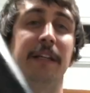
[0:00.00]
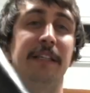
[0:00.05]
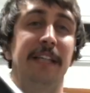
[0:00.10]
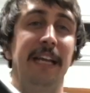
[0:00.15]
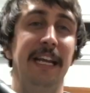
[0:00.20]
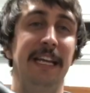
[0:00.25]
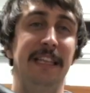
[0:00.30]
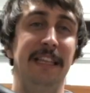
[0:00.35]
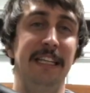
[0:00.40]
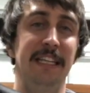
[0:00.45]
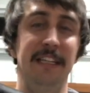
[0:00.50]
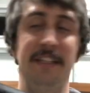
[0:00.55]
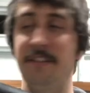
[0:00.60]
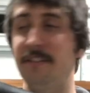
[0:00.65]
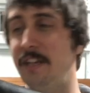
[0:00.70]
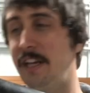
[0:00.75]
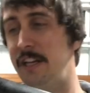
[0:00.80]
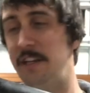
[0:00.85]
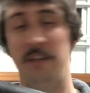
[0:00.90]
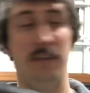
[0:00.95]
take these
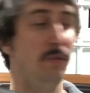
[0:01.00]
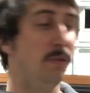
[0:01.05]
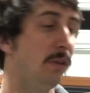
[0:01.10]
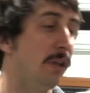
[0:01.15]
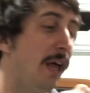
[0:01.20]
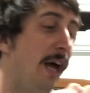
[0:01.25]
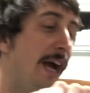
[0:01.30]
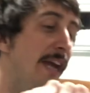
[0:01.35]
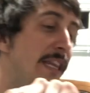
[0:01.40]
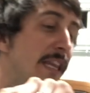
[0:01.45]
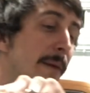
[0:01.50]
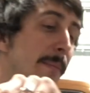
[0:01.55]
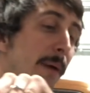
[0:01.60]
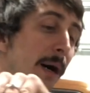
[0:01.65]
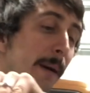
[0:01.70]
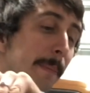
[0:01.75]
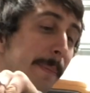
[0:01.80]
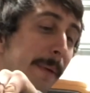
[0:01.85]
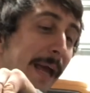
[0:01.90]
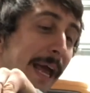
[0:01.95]
and you line them
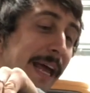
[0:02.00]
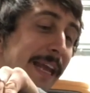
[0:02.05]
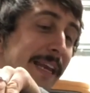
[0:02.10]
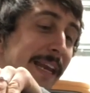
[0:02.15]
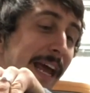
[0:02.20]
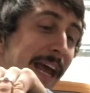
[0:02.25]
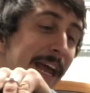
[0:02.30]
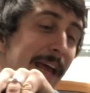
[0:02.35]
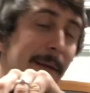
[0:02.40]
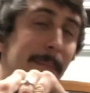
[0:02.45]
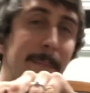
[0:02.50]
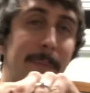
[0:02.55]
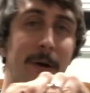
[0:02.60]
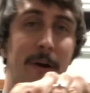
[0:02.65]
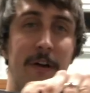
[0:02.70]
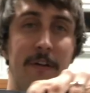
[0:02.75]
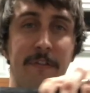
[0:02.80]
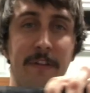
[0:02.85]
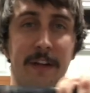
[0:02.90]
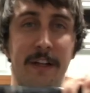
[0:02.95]
up end to end
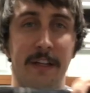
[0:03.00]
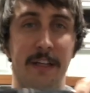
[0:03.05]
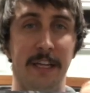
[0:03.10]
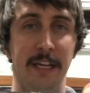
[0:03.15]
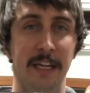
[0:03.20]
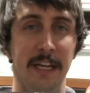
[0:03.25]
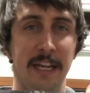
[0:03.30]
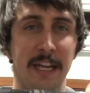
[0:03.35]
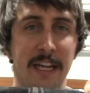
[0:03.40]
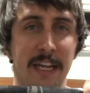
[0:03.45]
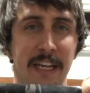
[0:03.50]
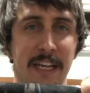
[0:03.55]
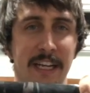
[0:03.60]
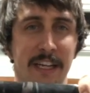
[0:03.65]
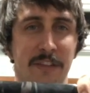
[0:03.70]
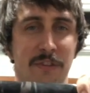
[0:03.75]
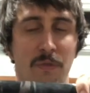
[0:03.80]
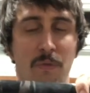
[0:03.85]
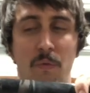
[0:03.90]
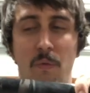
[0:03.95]
perfectly,
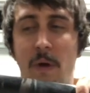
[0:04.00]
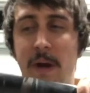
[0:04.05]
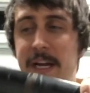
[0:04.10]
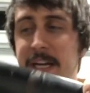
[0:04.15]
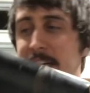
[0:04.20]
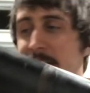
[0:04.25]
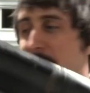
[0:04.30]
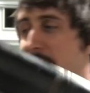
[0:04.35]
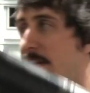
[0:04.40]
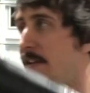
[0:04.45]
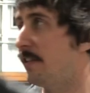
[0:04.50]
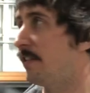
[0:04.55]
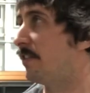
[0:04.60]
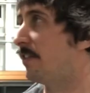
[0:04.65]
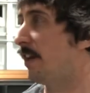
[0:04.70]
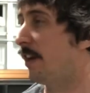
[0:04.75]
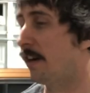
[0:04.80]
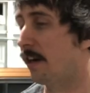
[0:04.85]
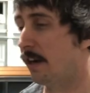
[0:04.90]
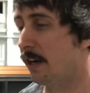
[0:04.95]
it's right in the
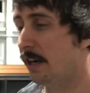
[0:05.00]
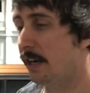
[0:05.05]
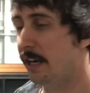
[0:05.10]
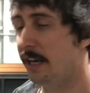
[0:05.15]
center.